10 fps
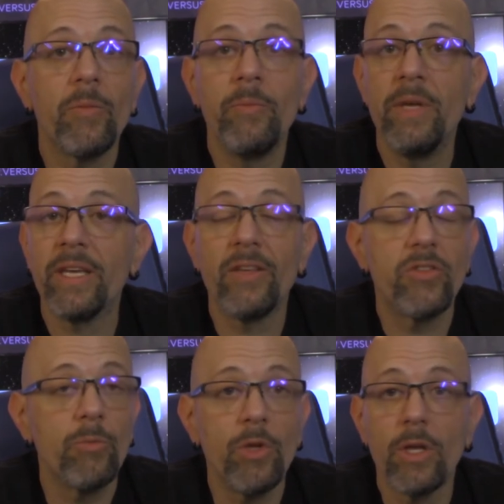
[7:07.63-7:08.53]
making
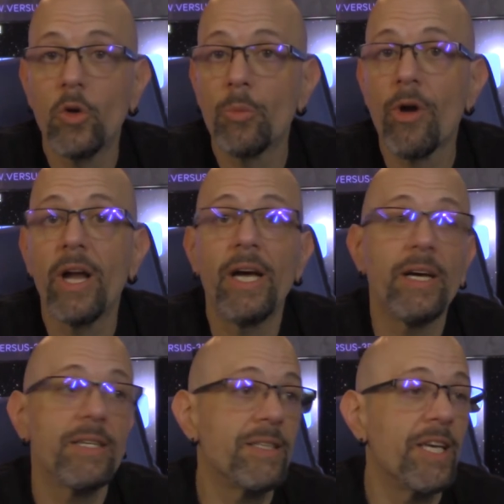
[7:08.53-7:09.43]
some really cool
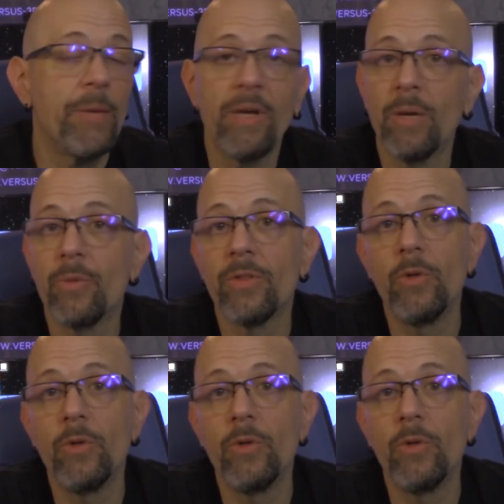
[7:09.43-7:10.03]
products and coming up with